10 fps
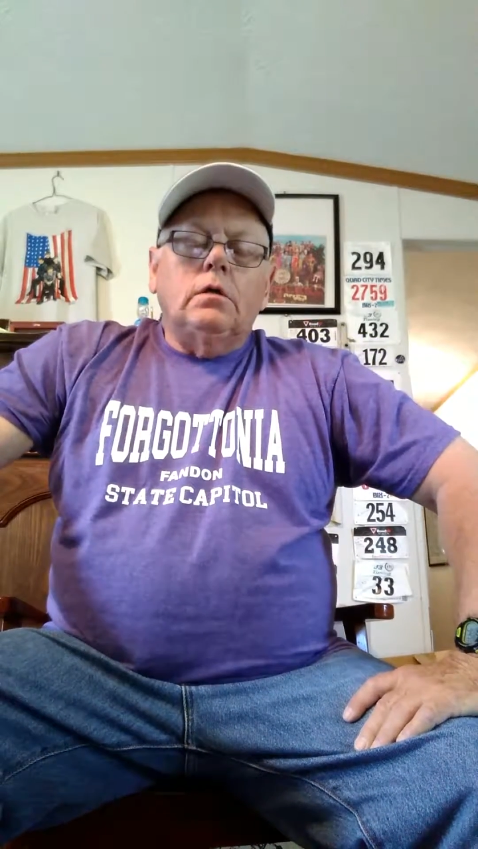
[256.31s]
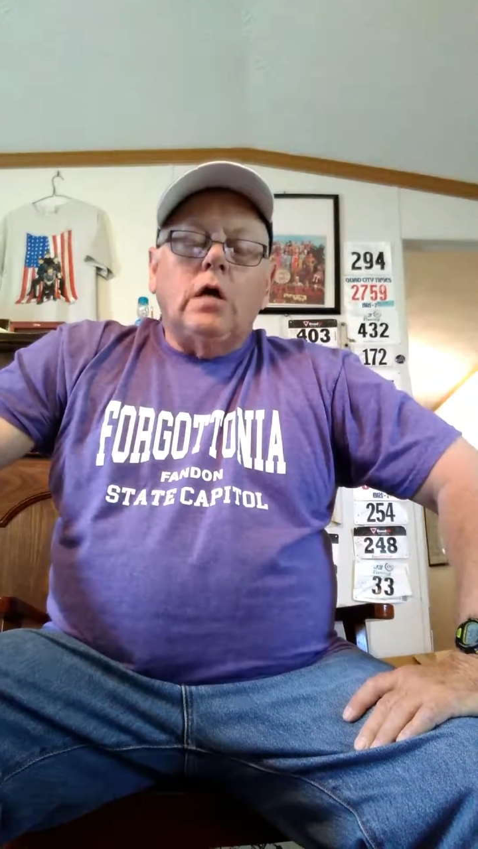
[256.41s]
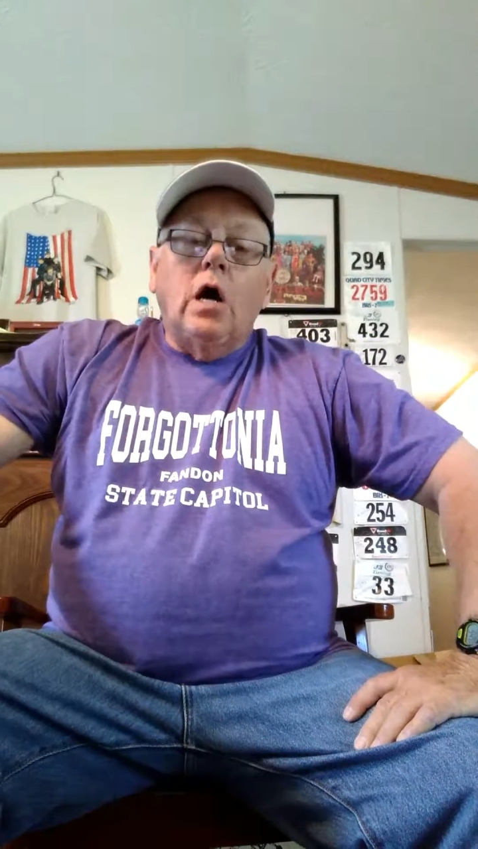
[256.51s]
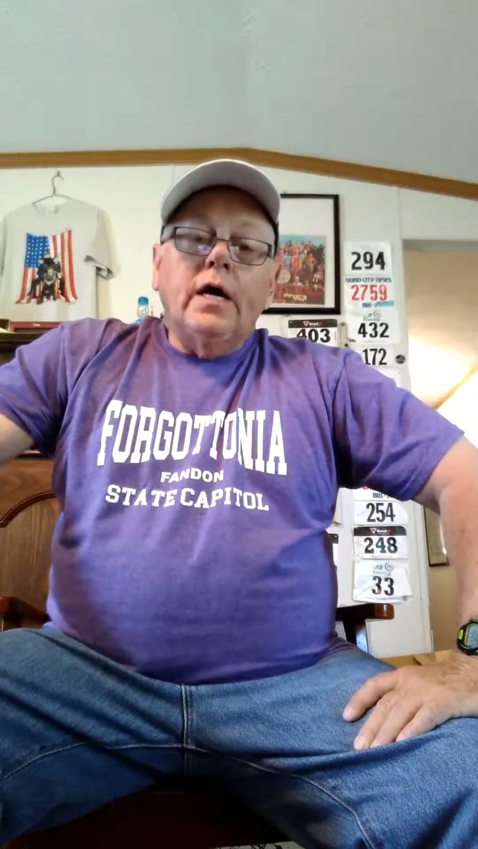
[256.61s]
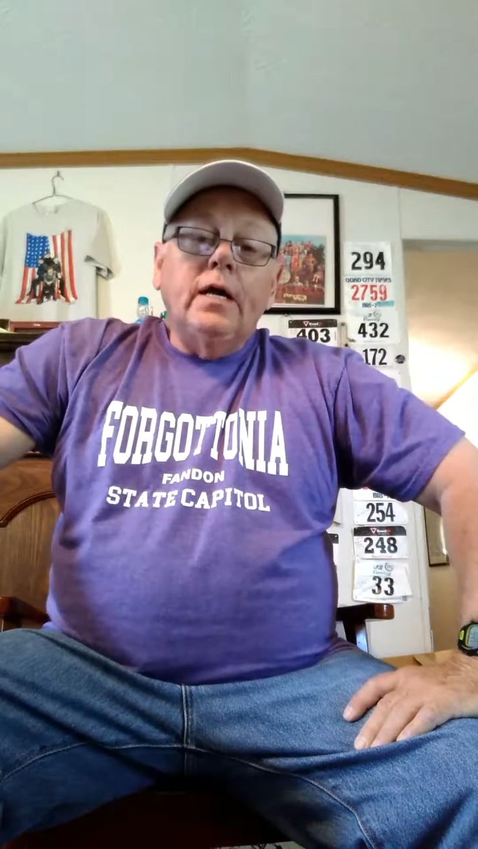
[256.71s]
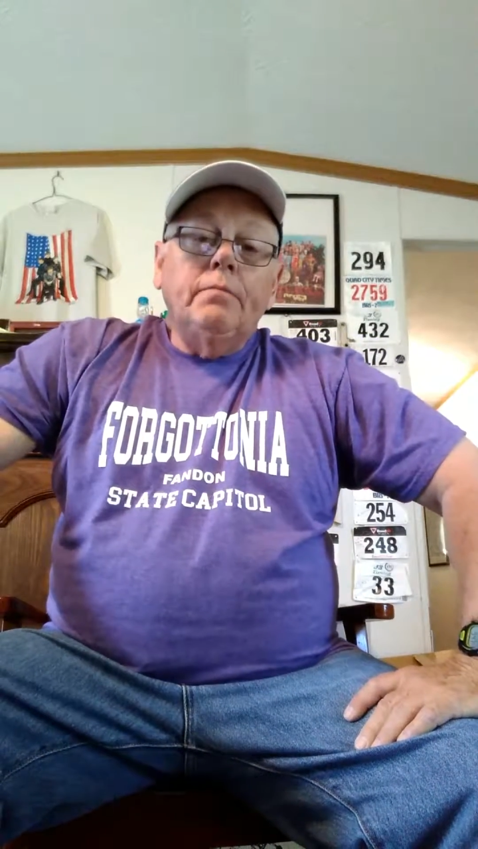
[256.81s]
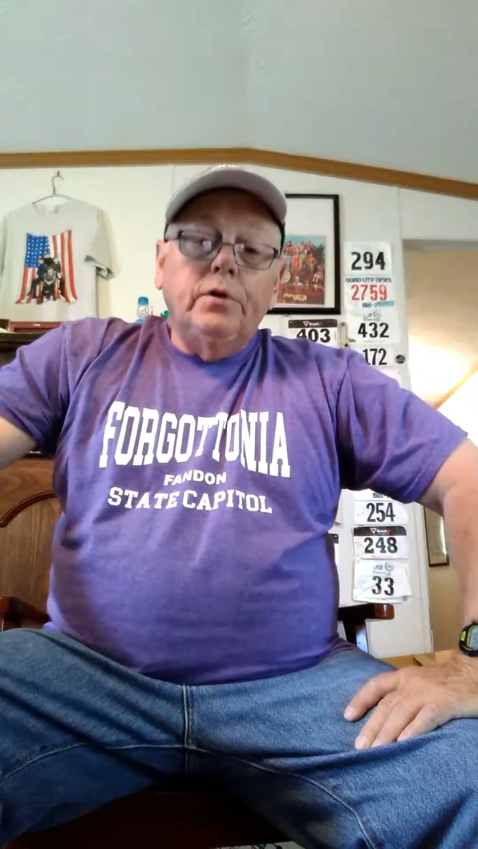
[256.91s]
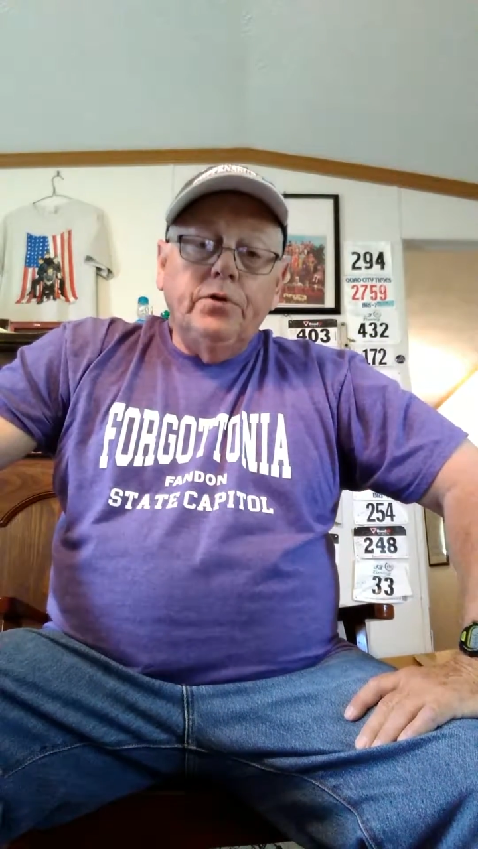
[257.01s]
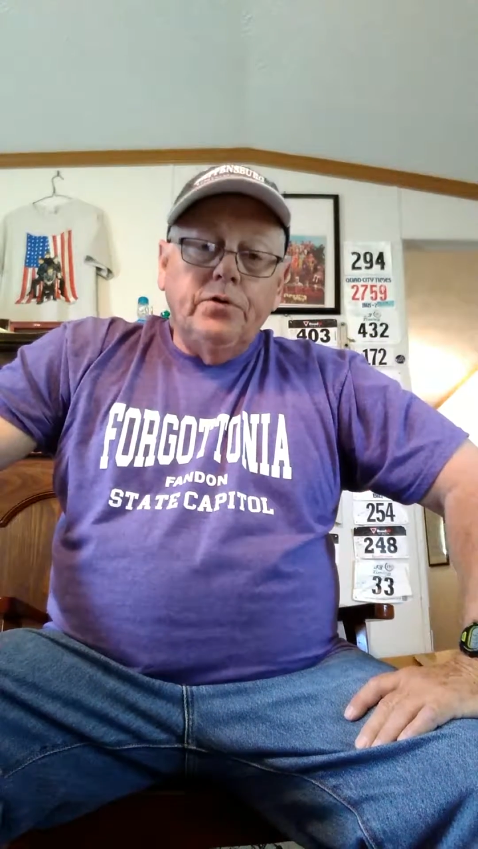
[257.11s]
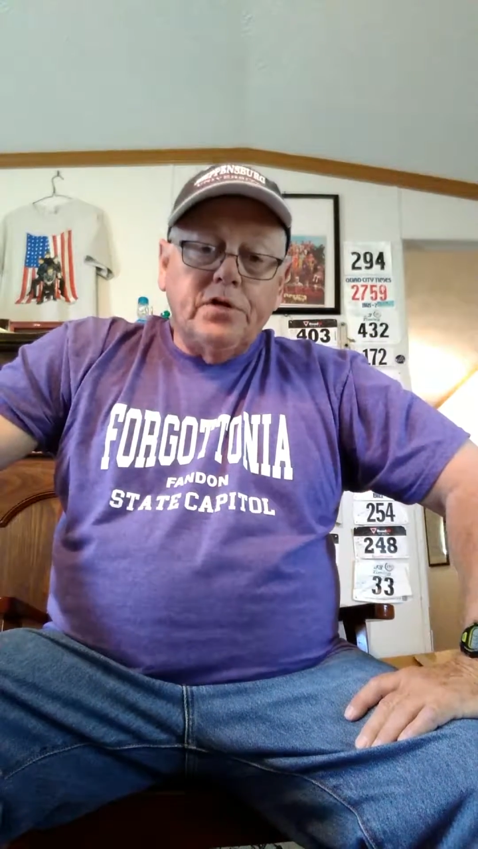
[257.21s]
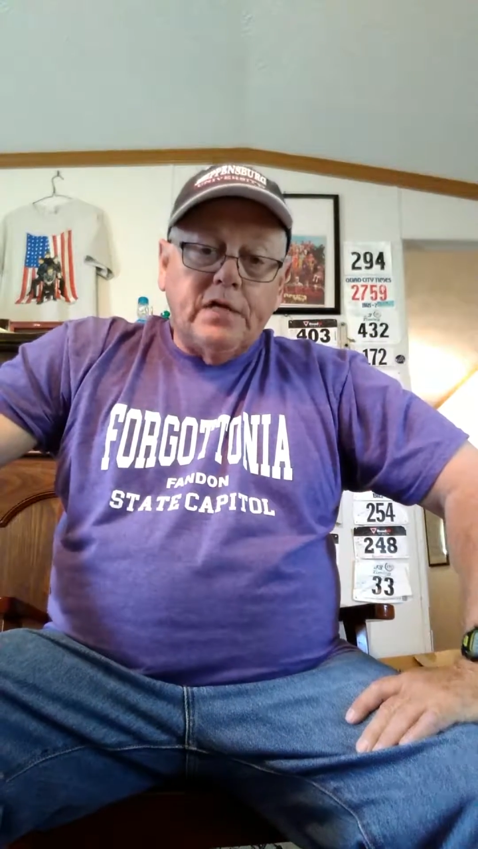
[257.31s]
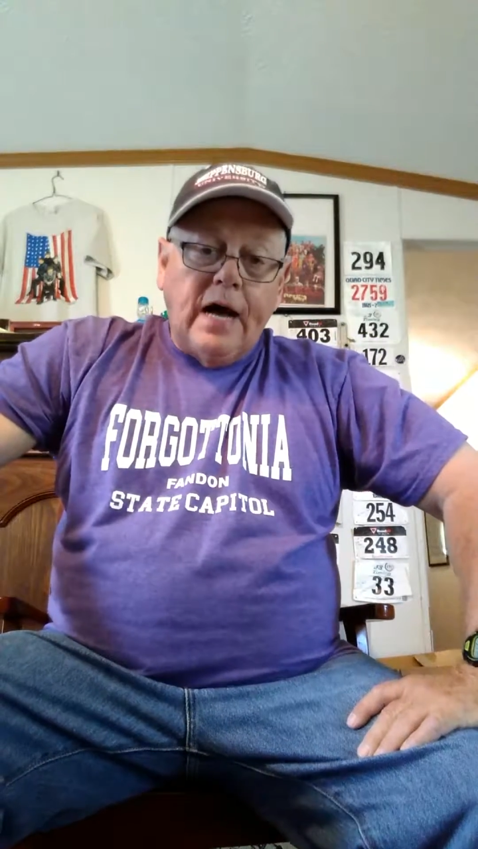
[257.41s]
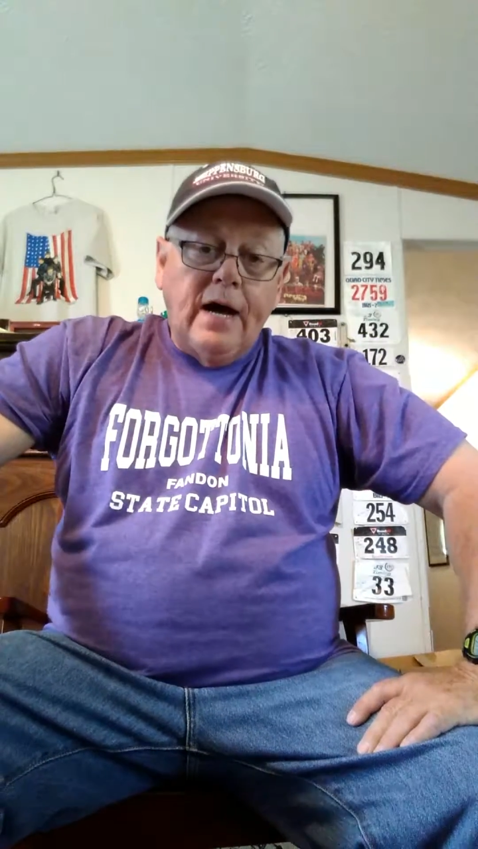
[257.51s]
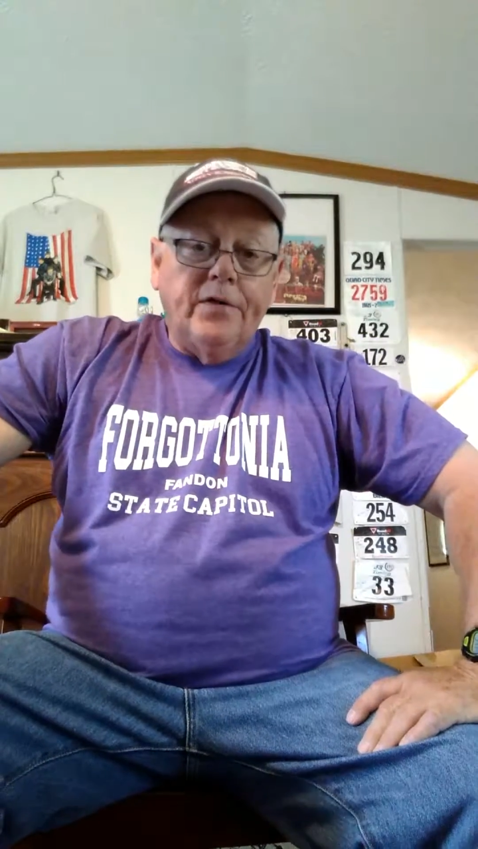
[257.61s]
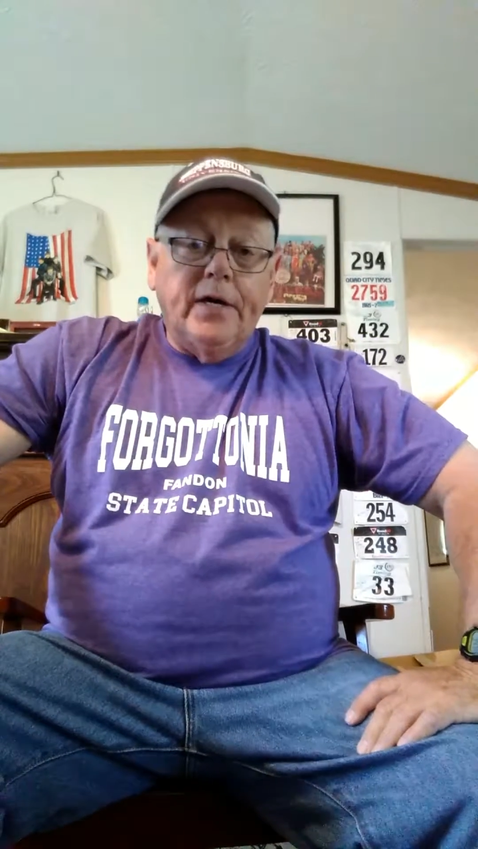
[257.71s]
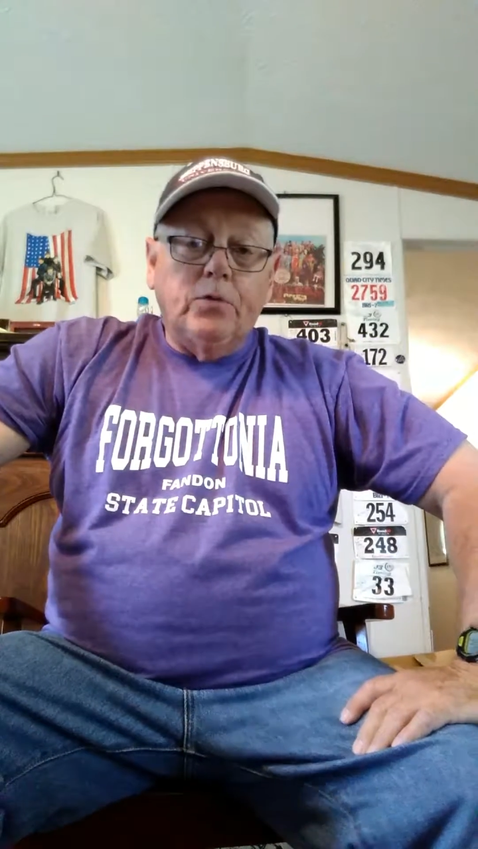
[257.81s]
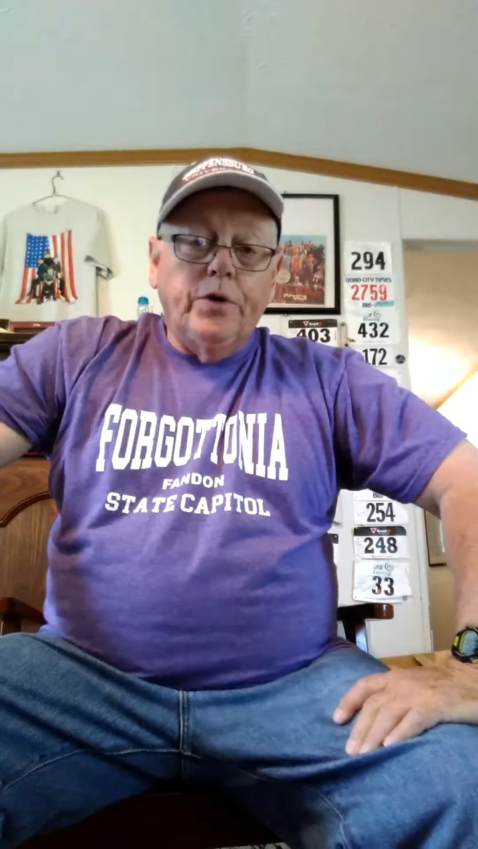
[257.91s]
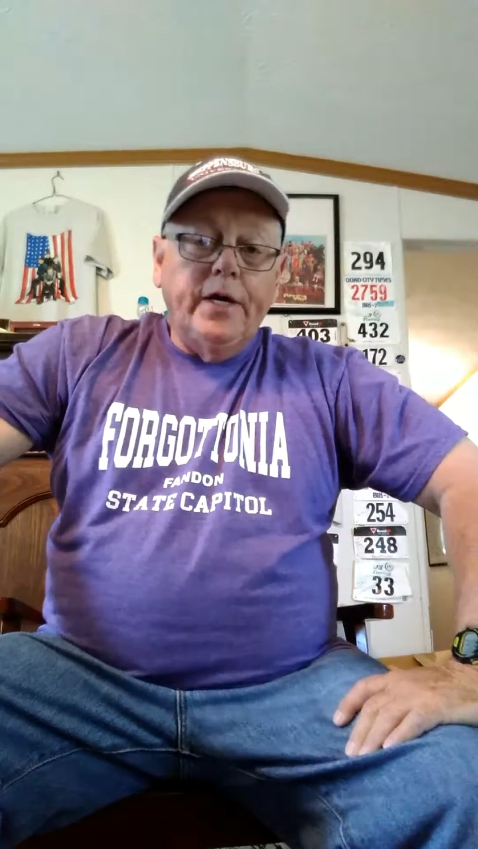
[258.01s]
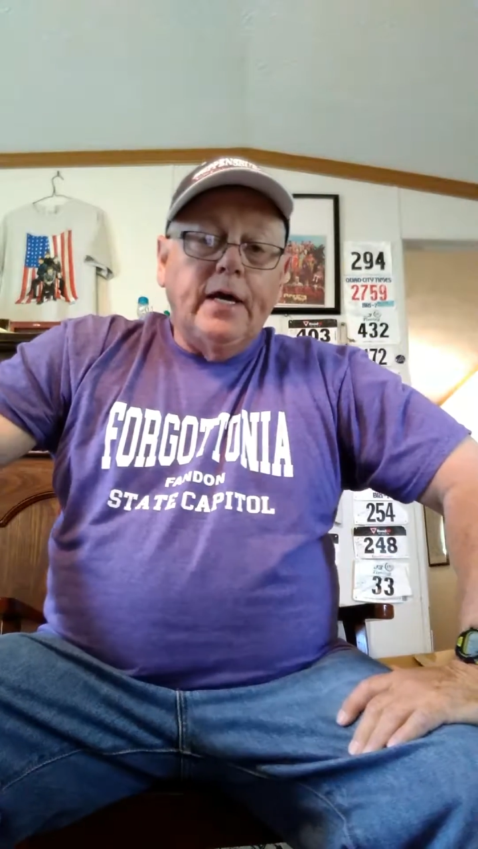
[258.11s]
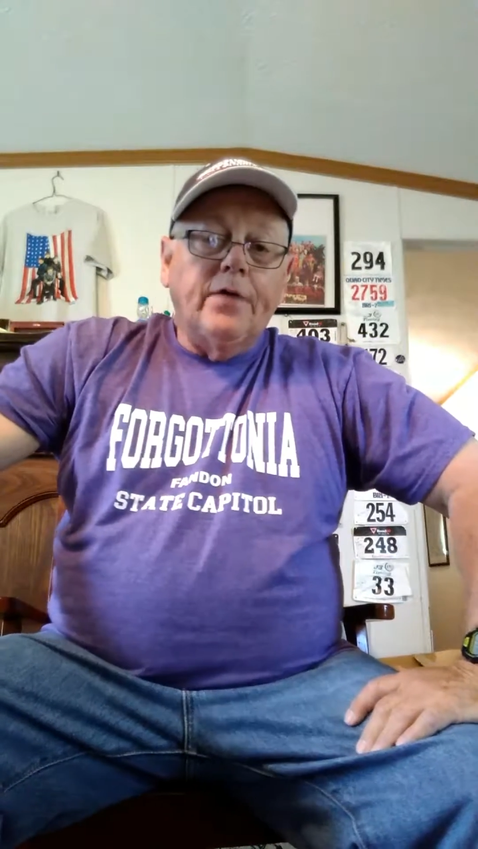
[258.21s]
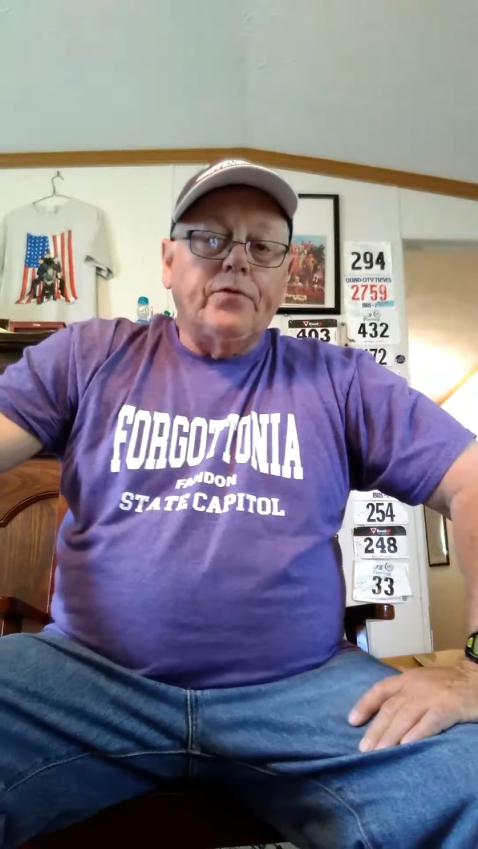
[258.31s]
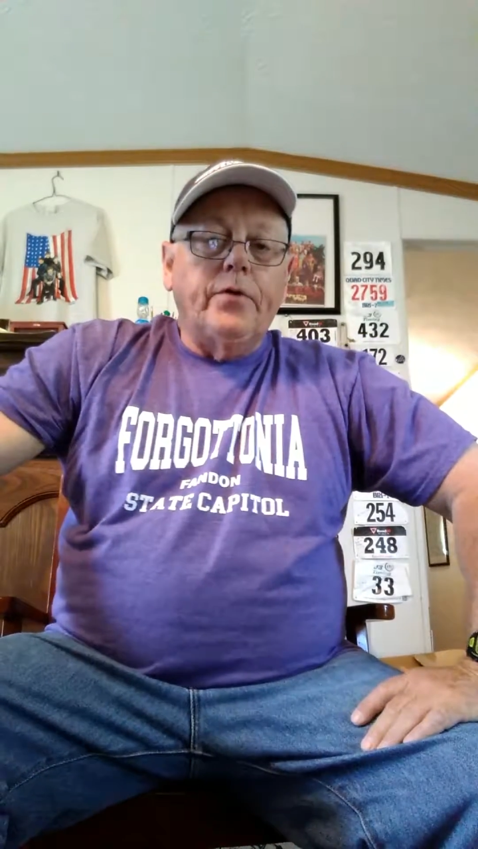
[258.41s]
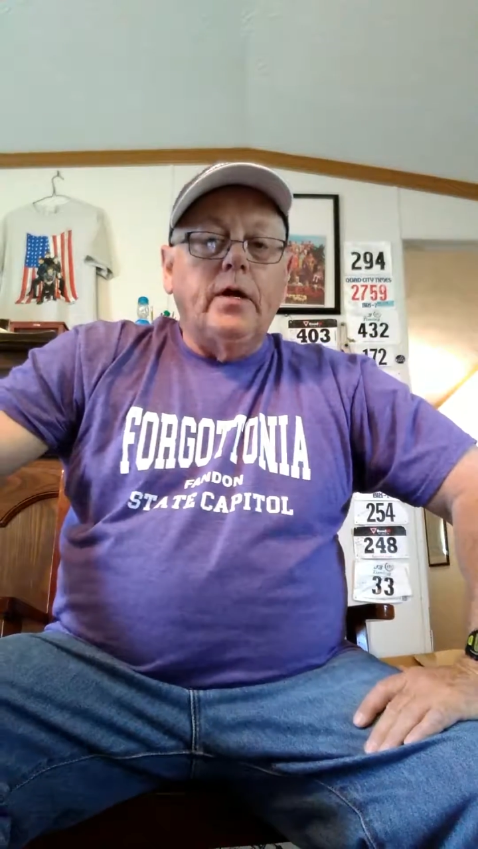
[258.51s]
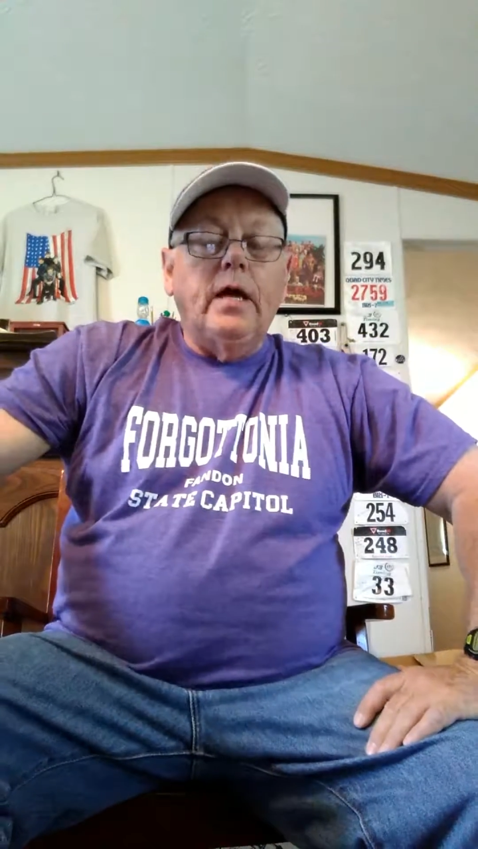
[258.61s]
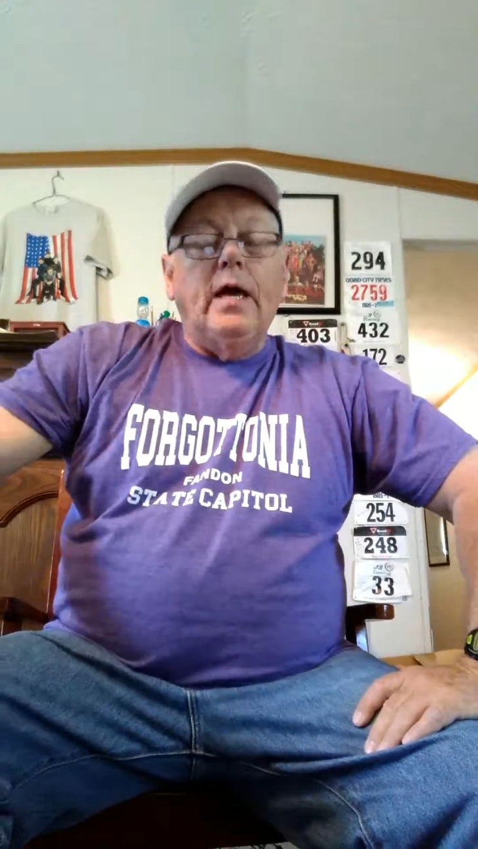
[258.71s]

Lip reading: talking blues style that Woody Guthrie